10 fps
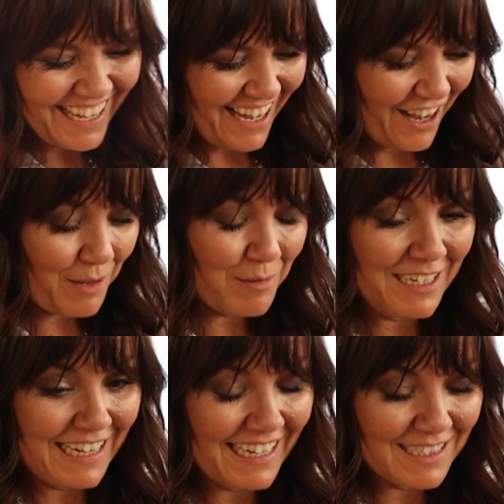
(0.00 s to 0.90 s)
me of the
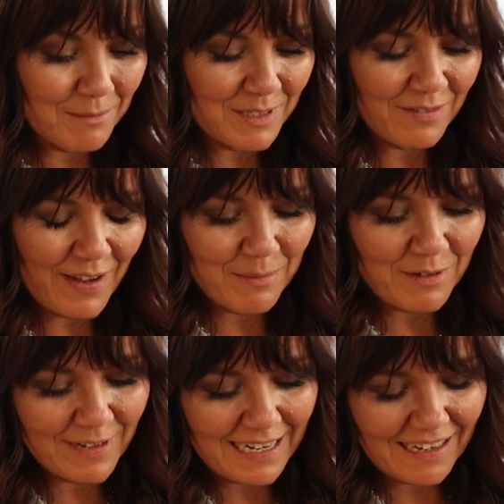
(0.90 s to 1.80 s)
pay gap, you know.
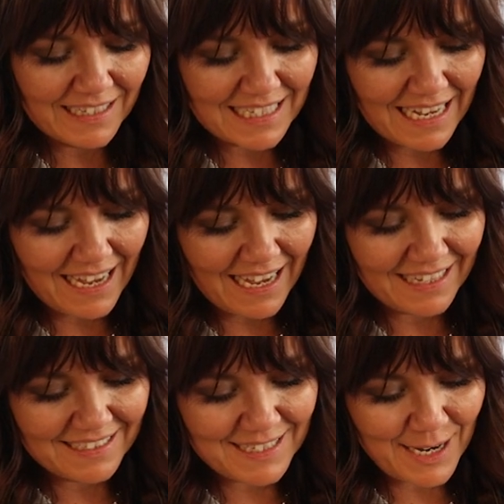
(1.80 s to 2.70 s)

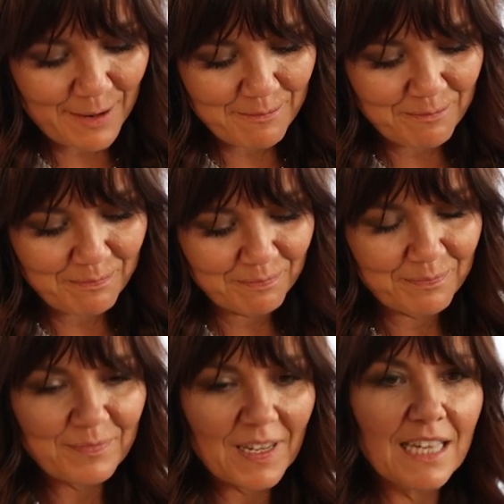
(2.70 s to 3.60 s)
It's been a great kind
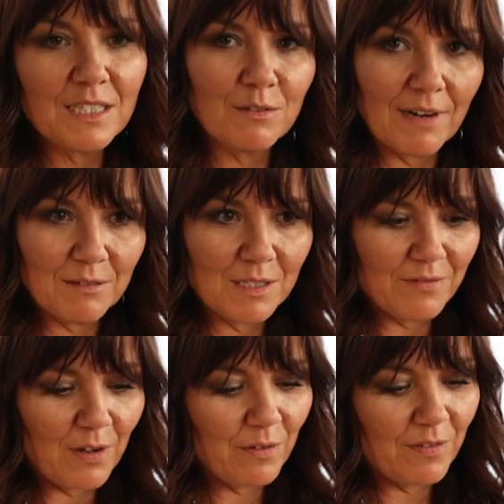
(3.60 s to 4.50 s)
of eye-opener to